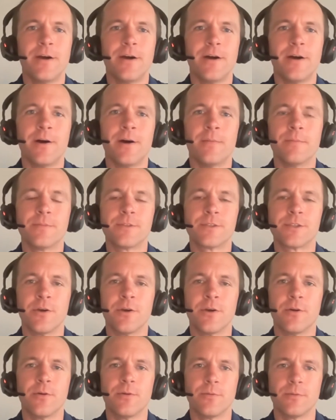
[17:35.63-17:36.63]
Um,
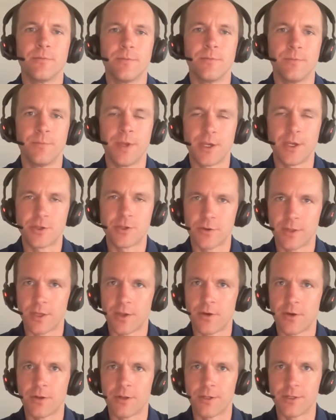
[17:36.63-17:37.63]
so make sure
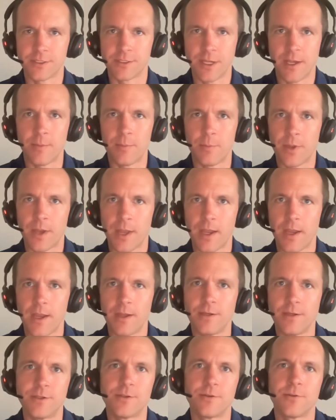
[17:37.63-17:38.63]
that you're on the same
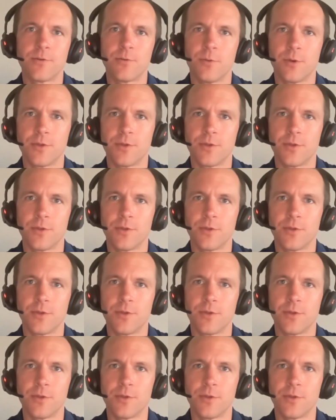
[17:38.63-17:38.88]
page